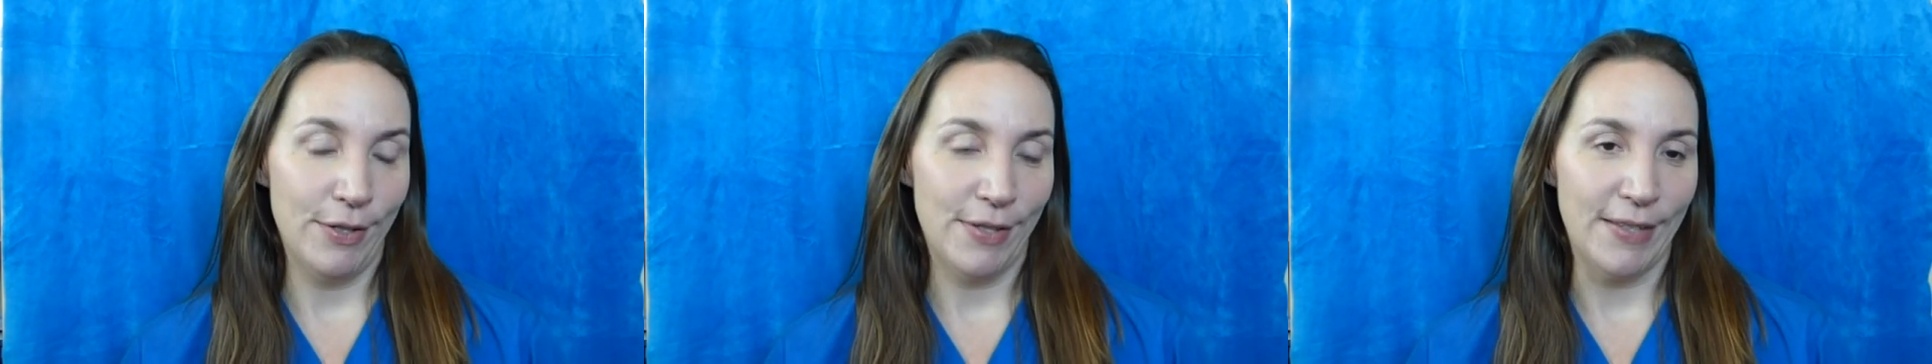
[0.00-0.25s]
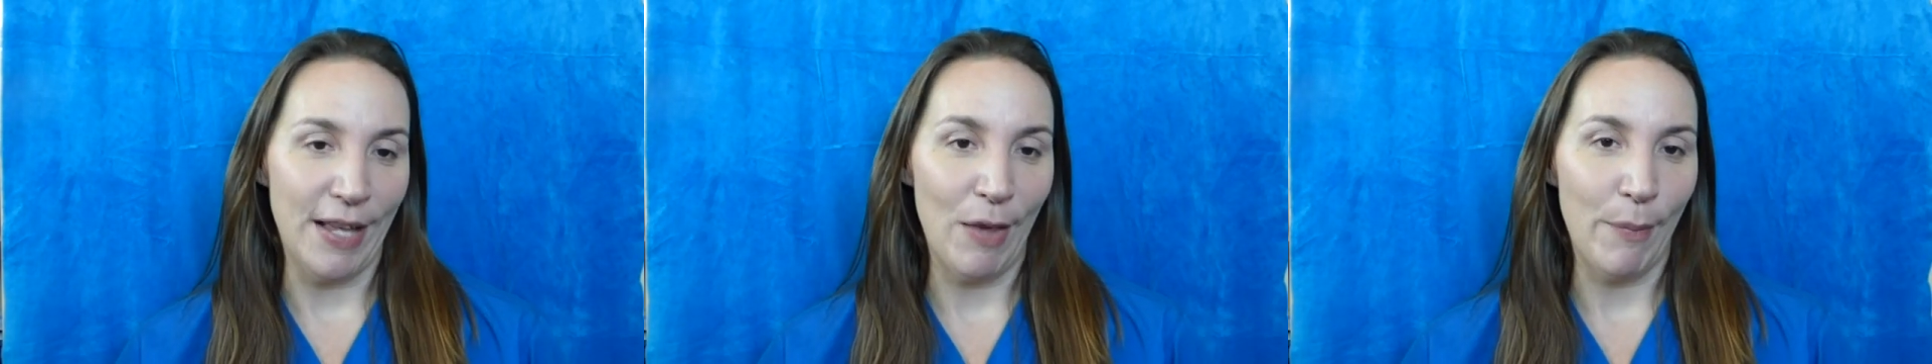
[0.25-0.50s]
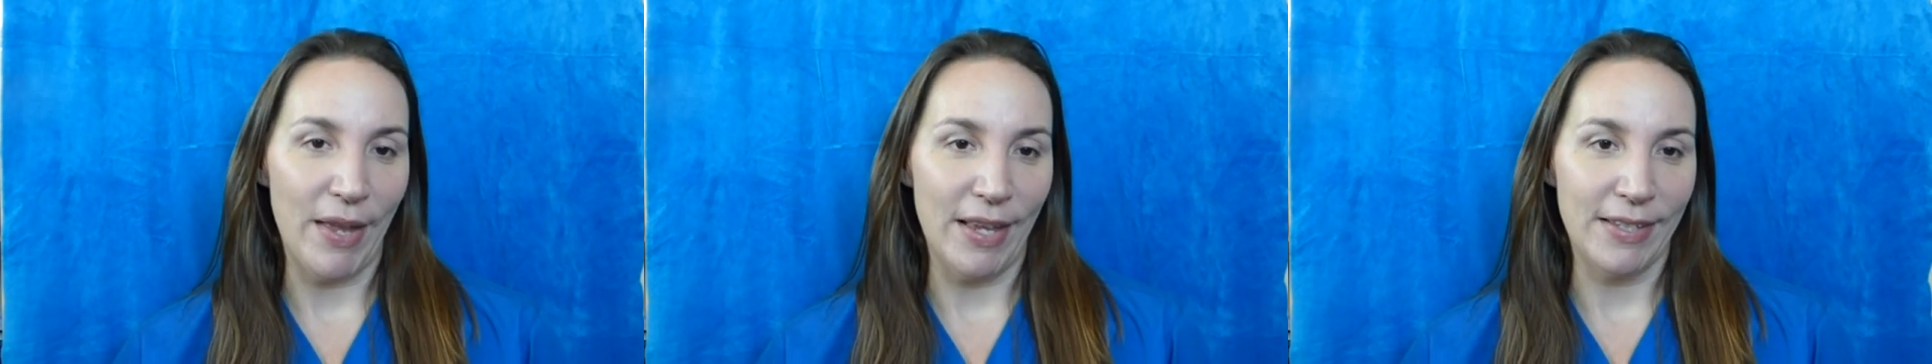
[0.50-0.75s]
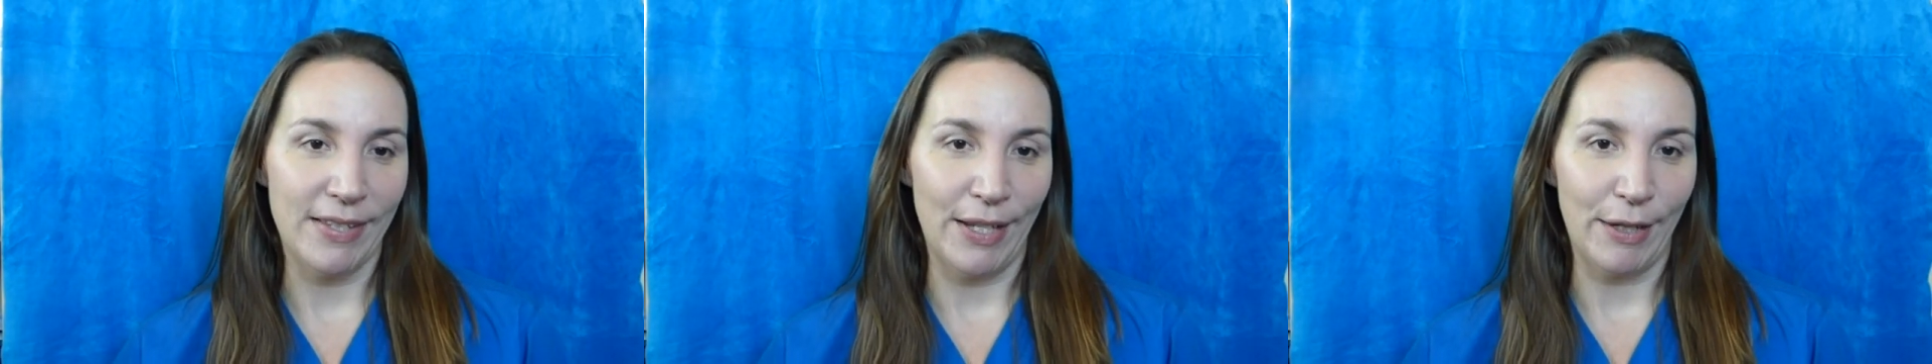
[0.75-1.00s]
sell me
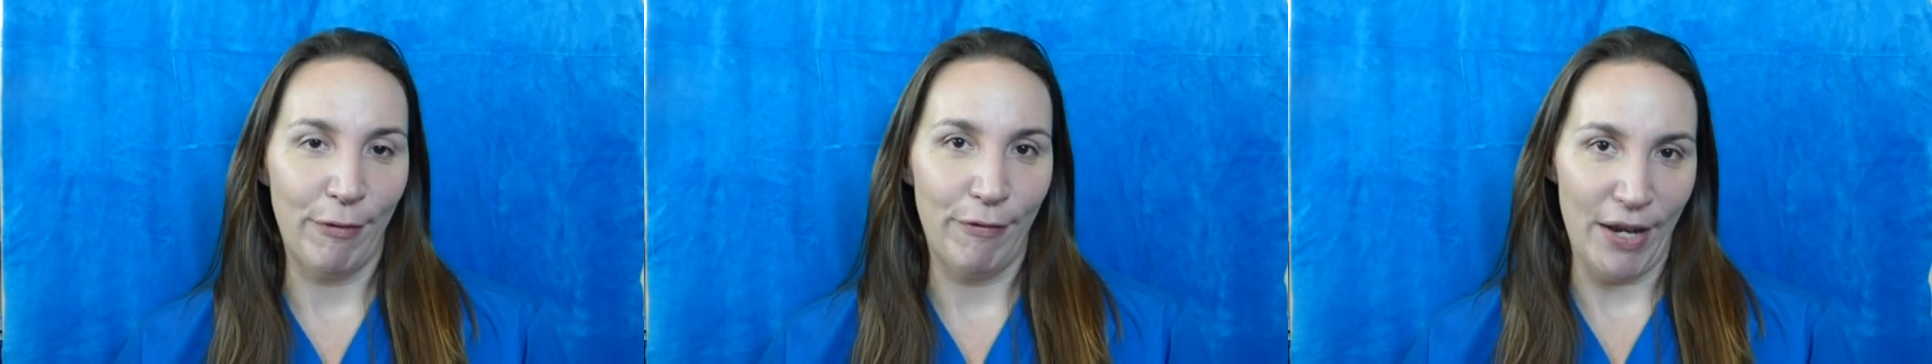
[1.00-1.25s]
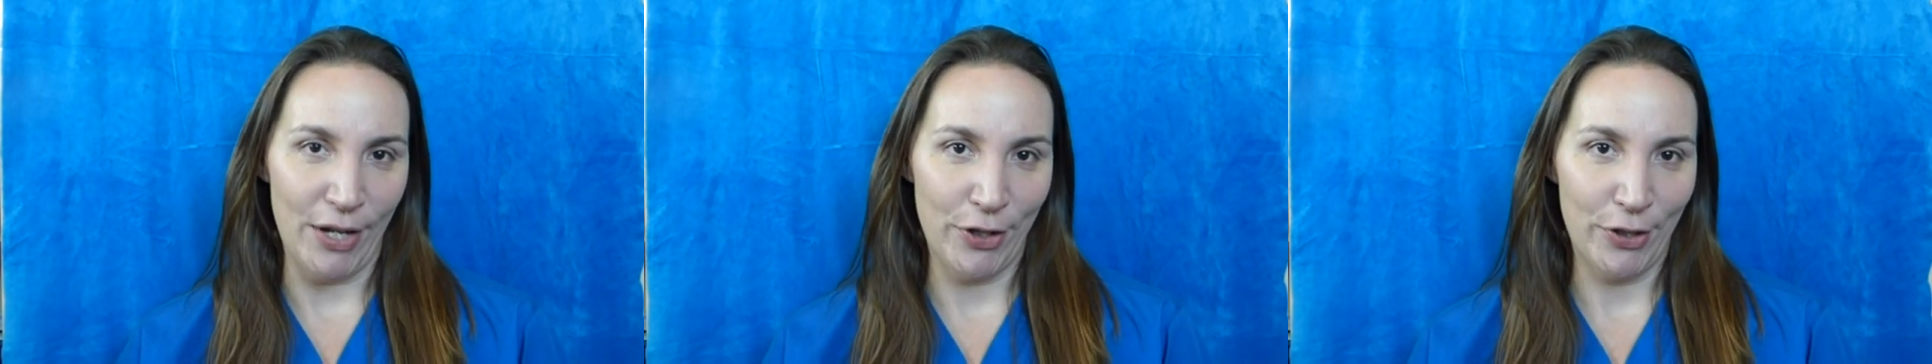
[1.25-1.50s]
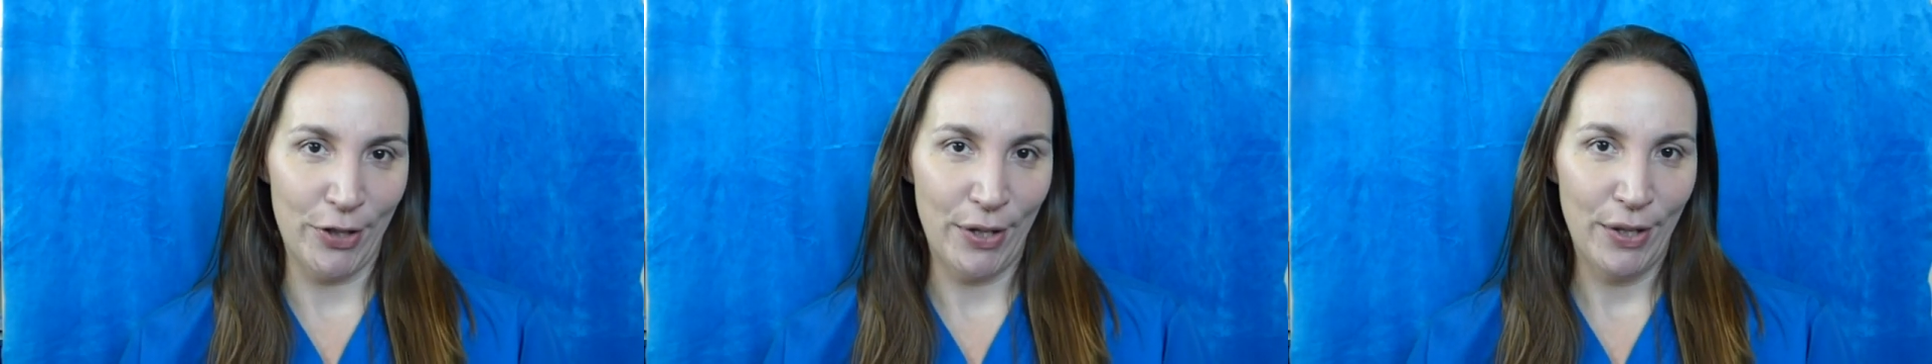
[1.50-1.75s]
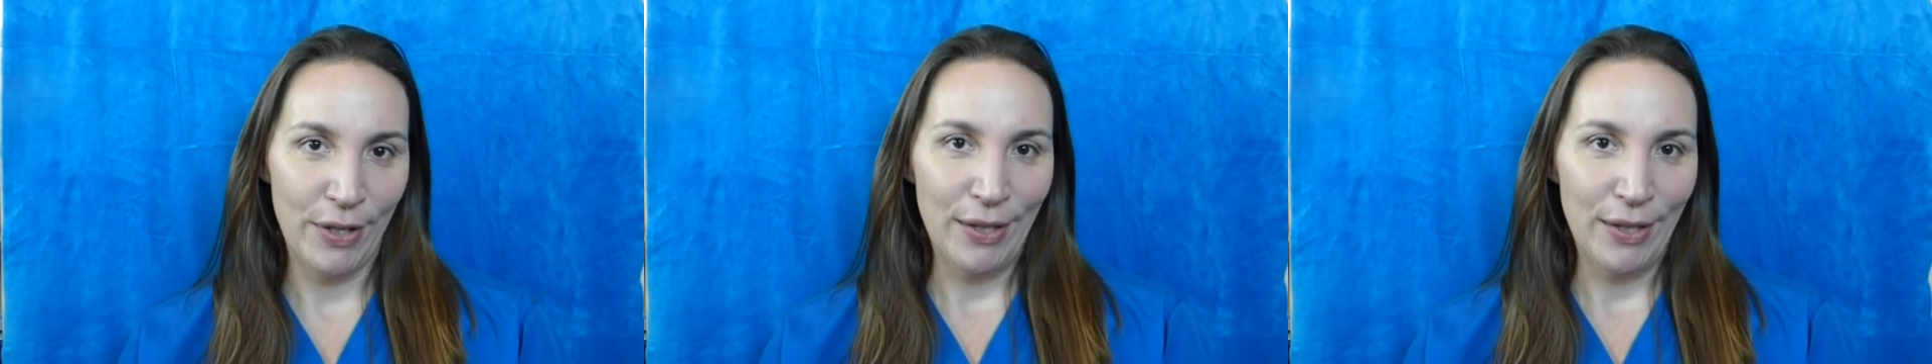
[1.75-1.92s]
a sick fish.